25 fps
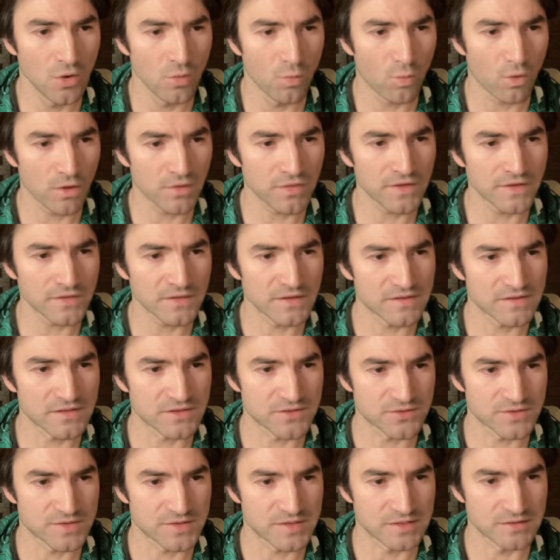one thing that's
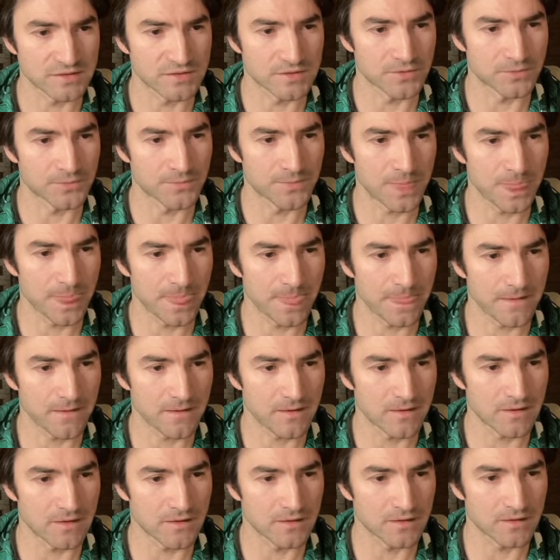interesting though,
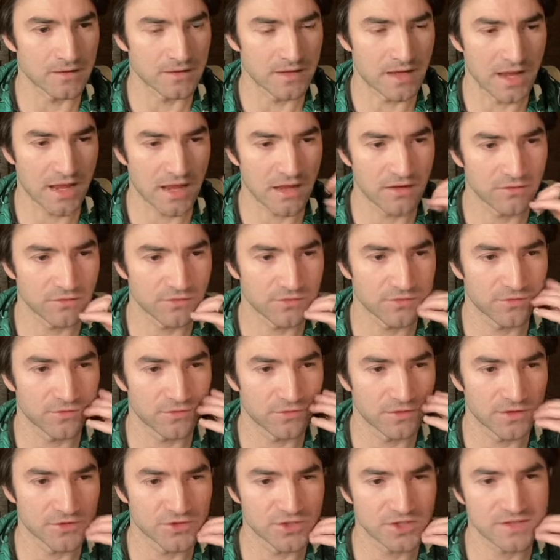uh, I have
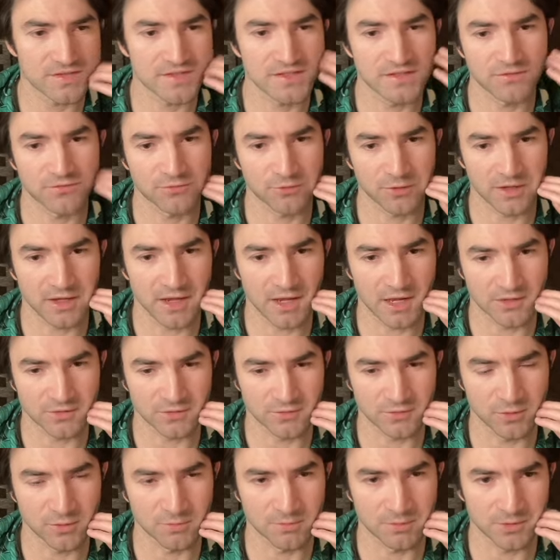adjusted free cash
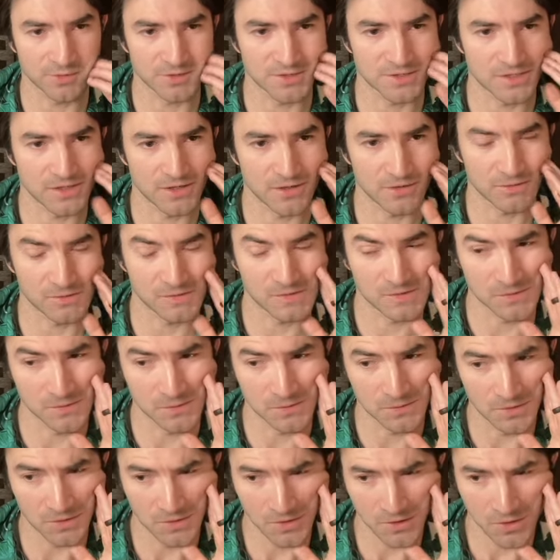flow per share.
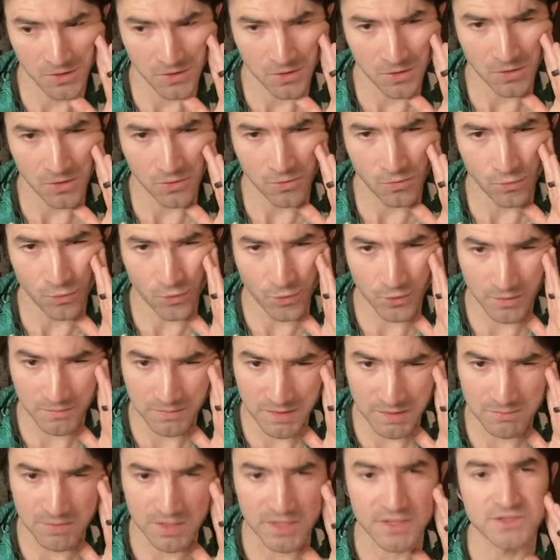So what do I
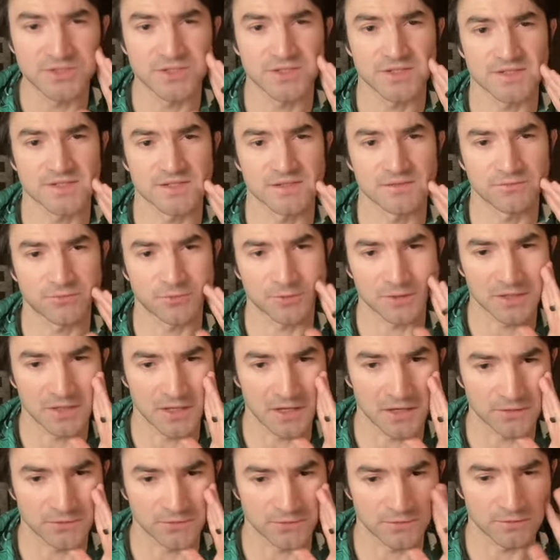mean by adjusted free
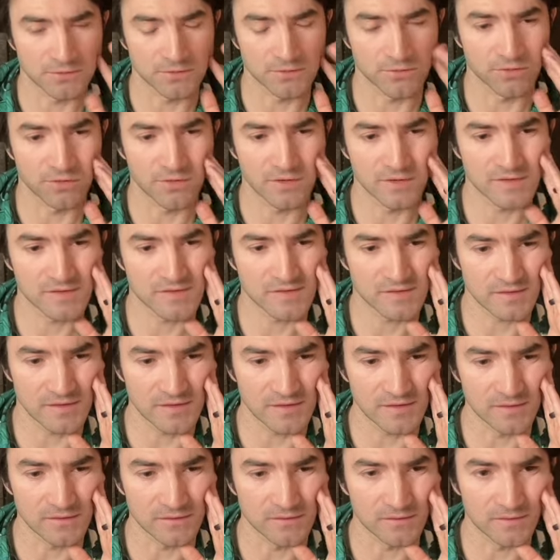cash flow? This
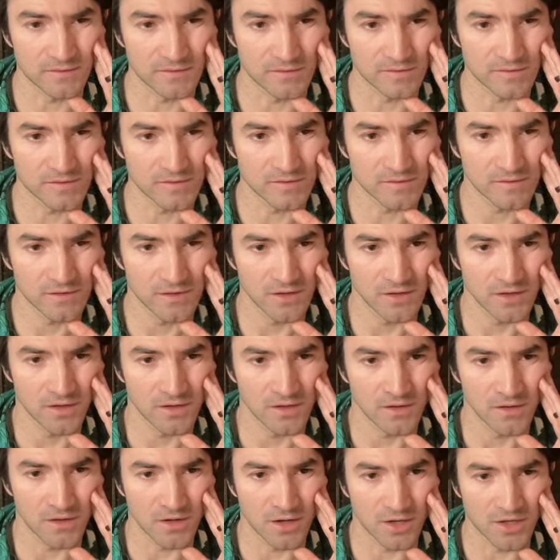is
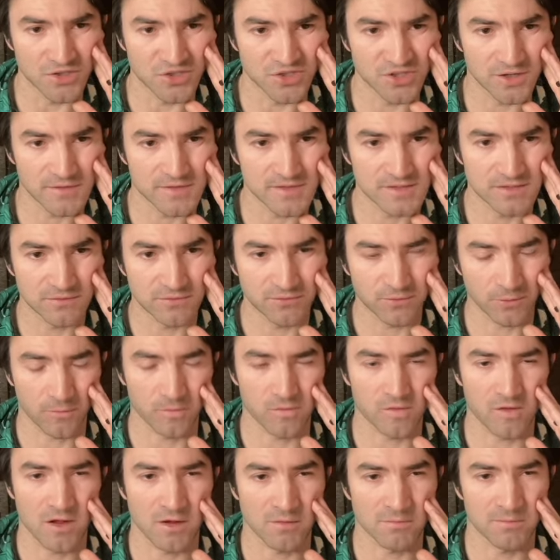adjusted for
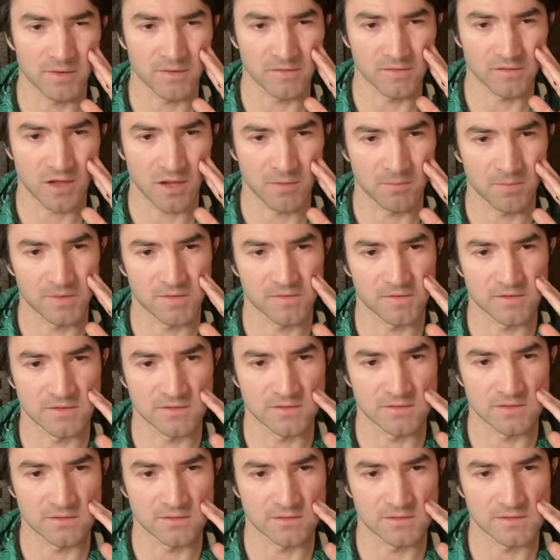stock-based
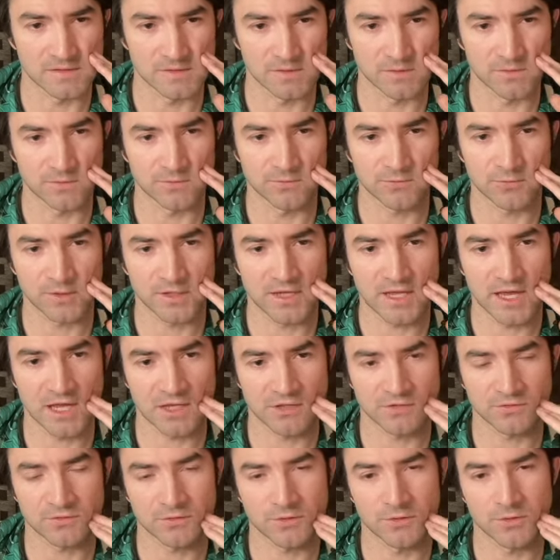compensation. So free
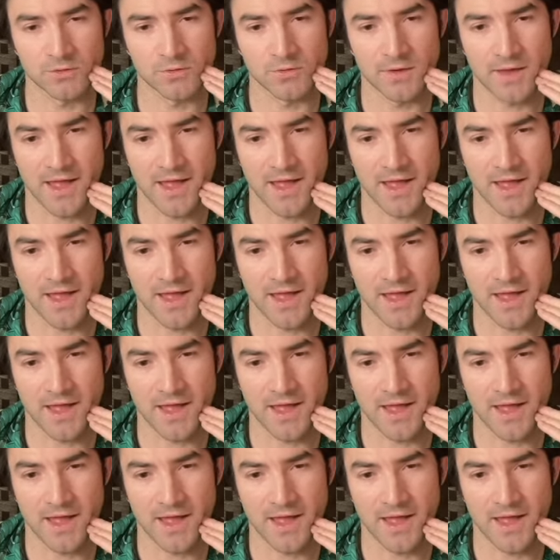cash flow